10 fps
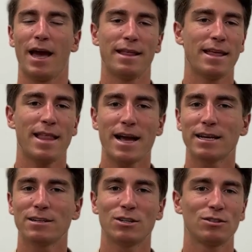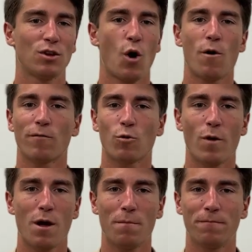and then that can just
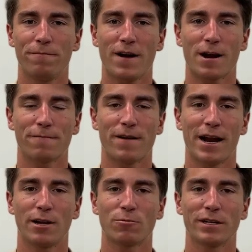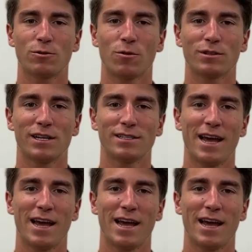overwhelm firefighting resources.